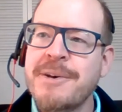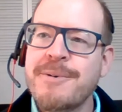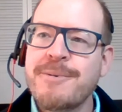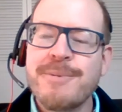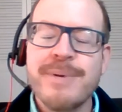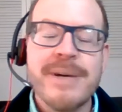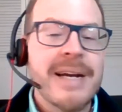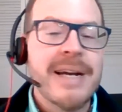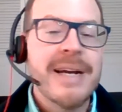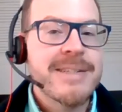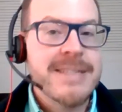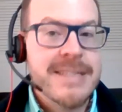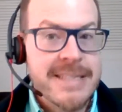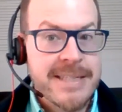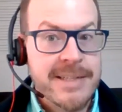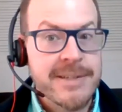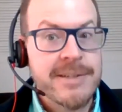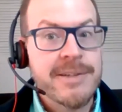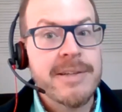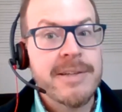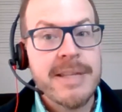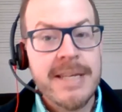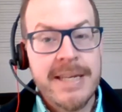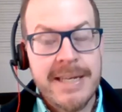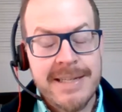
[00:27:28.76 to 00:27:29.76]

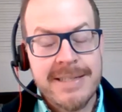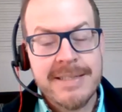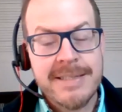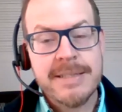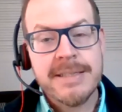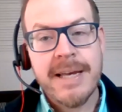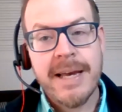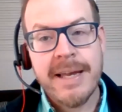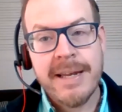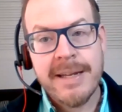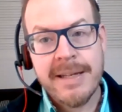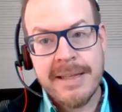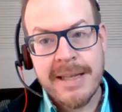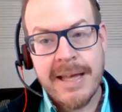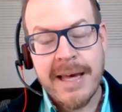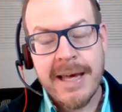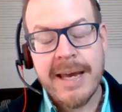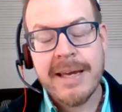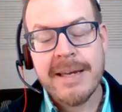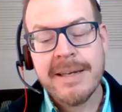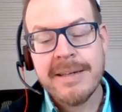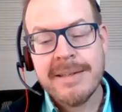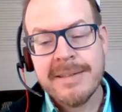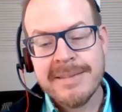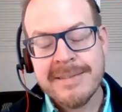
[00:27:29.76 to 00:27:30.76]
the
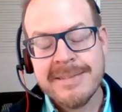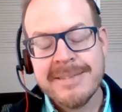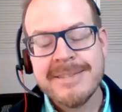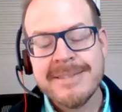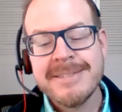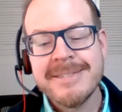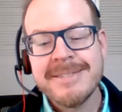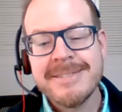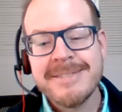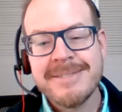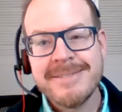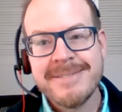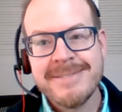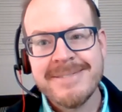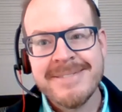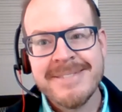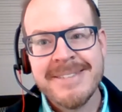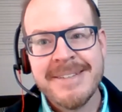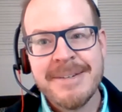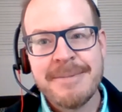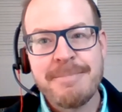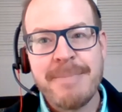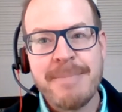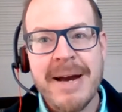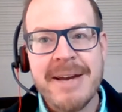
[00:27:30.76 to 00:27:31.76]
InsightLA
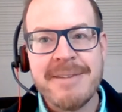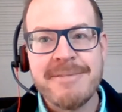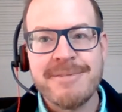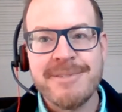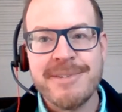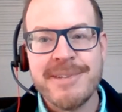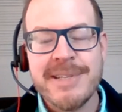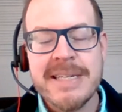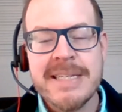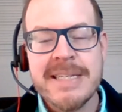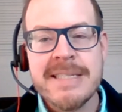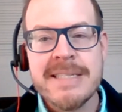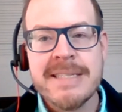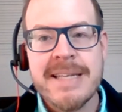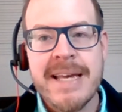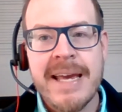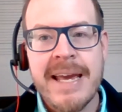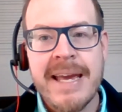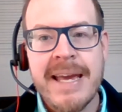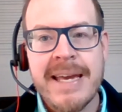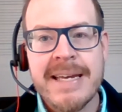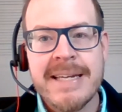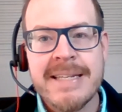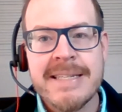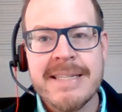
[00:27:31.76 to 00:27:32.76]
Mindfulness
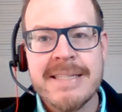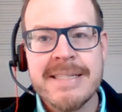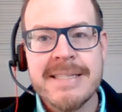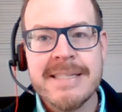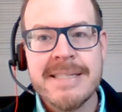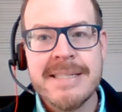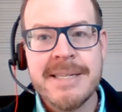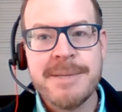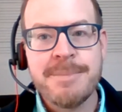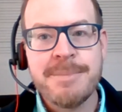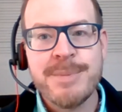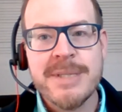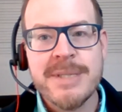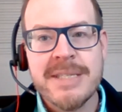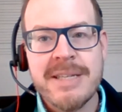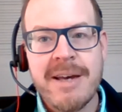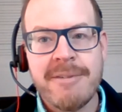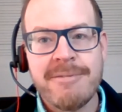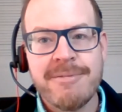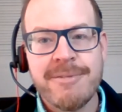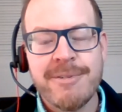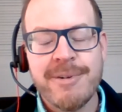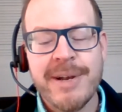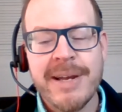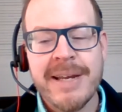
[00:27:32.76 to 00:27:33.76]
and Deep
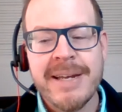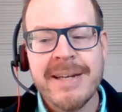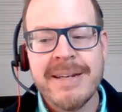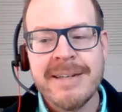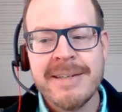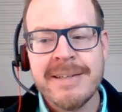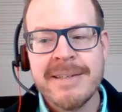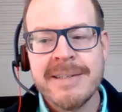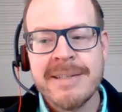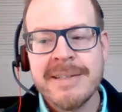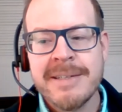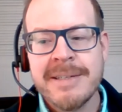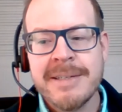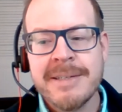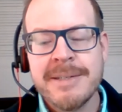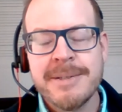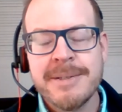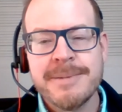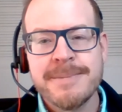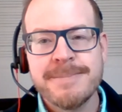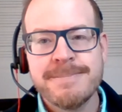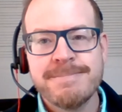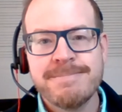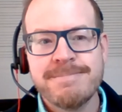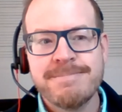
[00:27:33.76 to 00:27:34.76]
Suffering
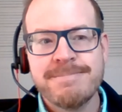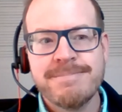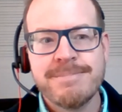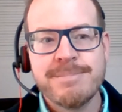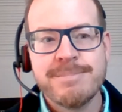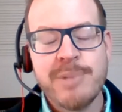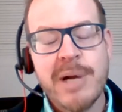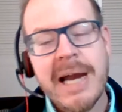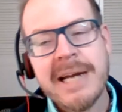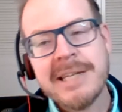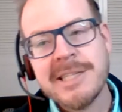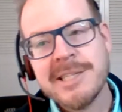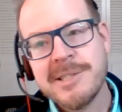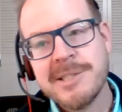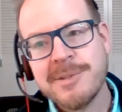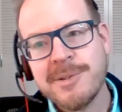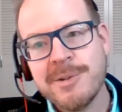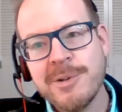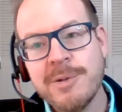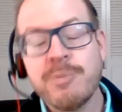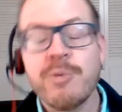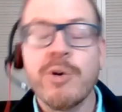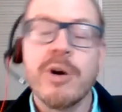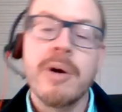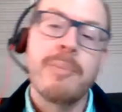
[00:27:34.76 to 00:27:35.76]
Practice
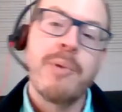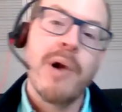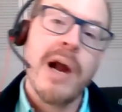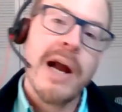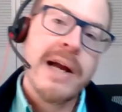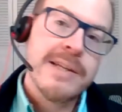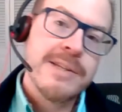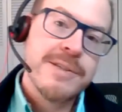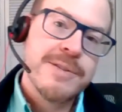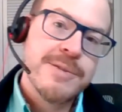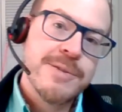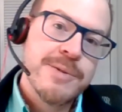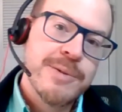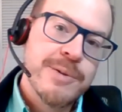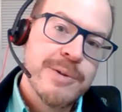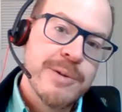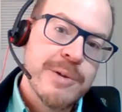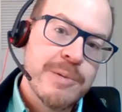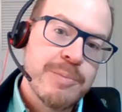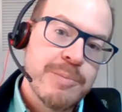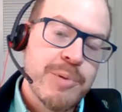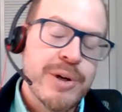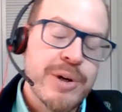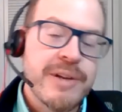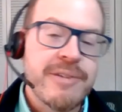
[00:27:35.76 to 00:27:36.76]
Group. We're a practice
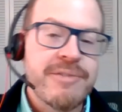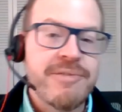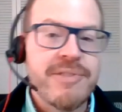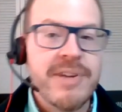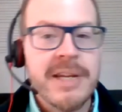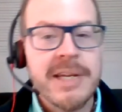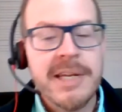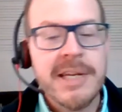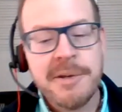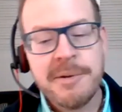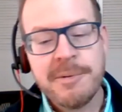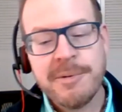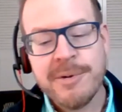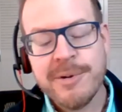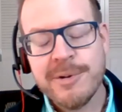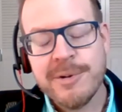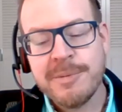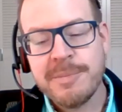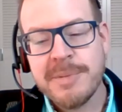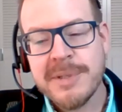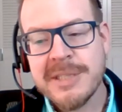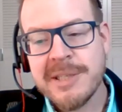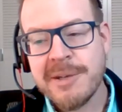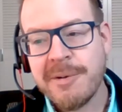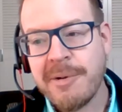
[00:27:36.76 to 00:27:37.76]
group. We're an affinity
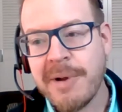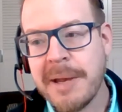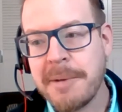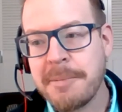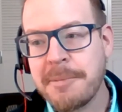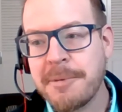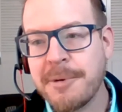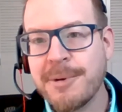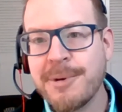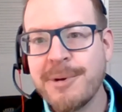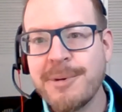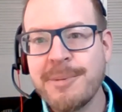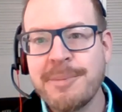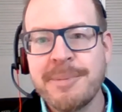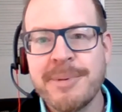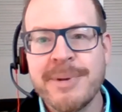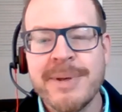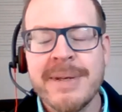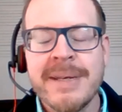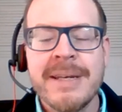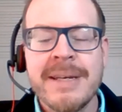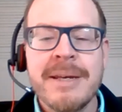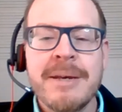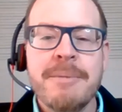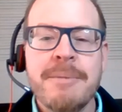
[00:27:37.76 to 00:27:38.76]
group. It's a great group.
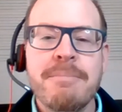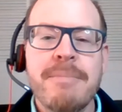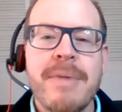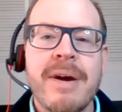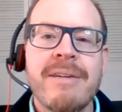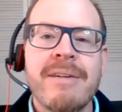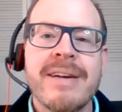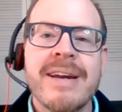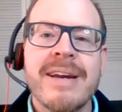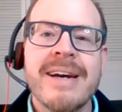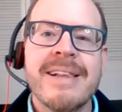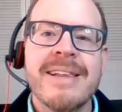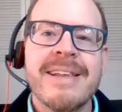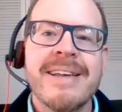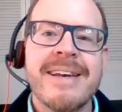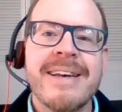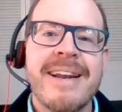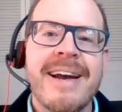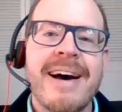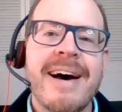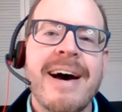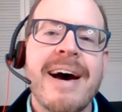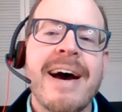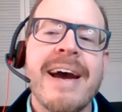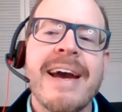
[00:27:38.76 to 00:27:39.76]
Mariella and
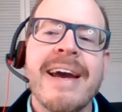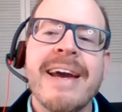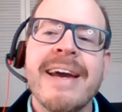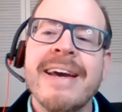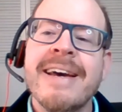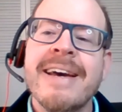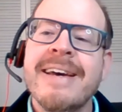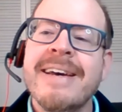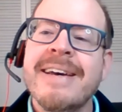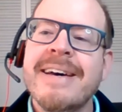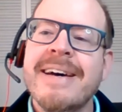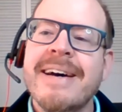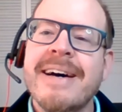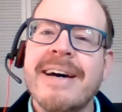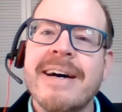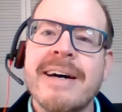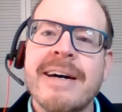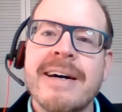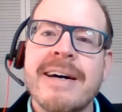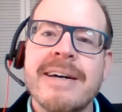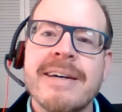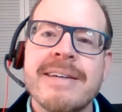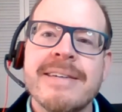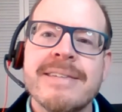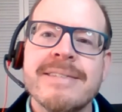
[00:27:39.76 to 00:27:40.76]
I,
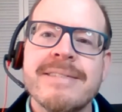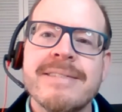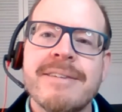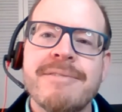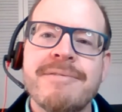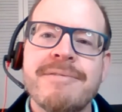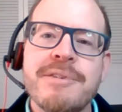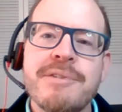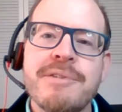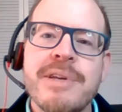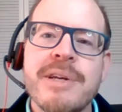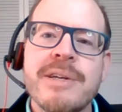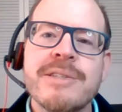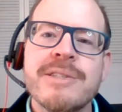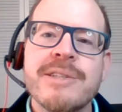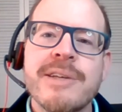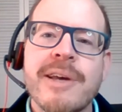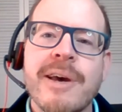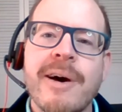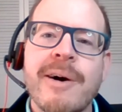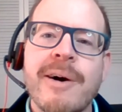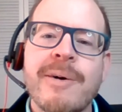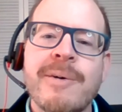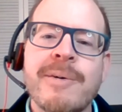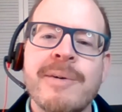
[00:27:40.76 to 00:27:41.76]
a few years
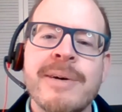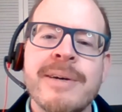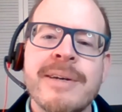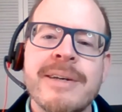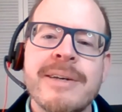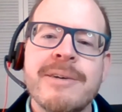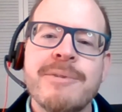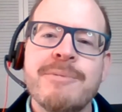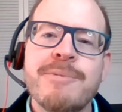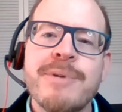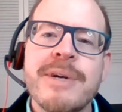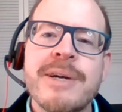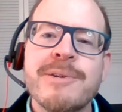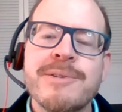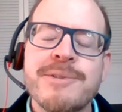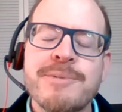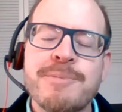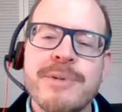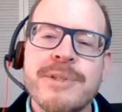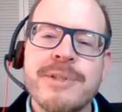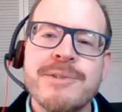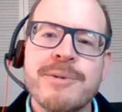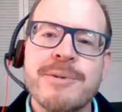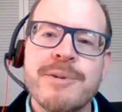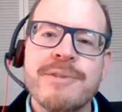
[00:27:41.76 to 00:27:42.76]
ago,
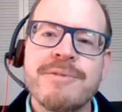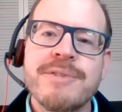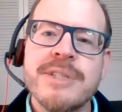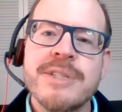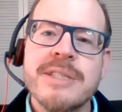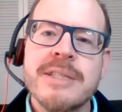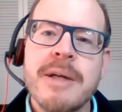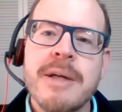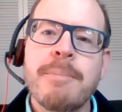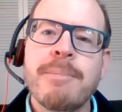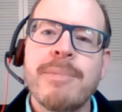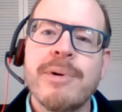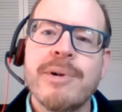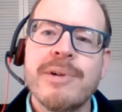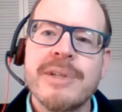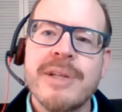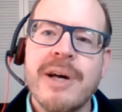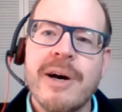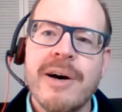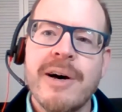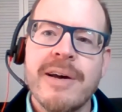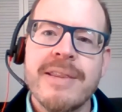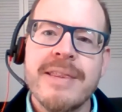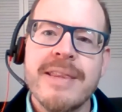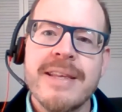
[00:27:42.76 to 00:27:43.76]
we sort of stumbled
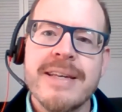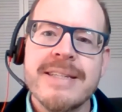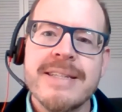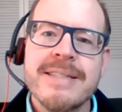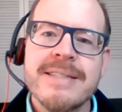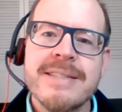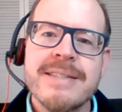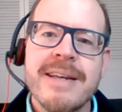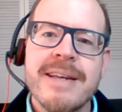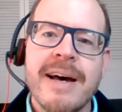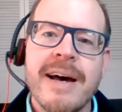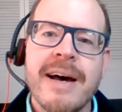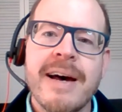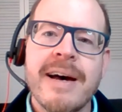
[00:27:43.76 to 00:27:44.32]
on this